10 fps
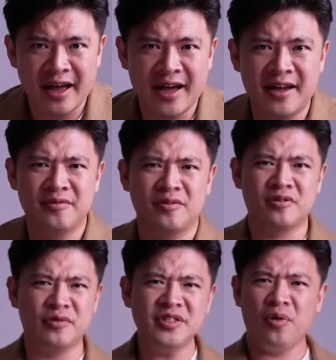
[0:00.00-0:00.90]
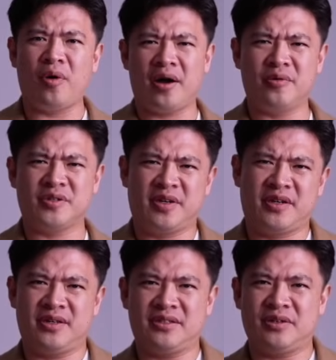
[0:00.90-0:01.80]
And the reason why was
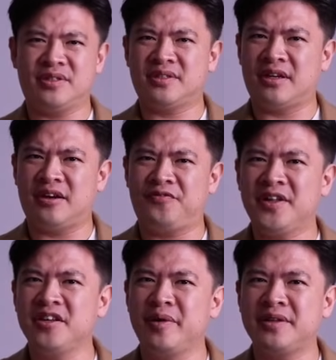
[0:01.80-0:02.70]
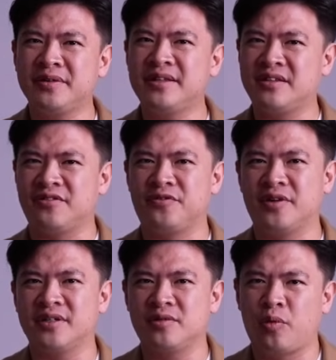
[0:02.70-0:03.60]
because it was a fundamentally
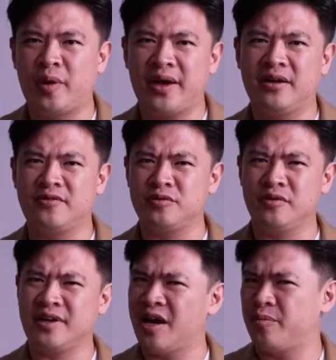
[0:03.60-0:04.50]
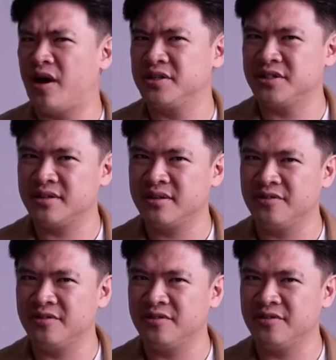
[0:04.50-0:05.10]
different way of looking at blockchain.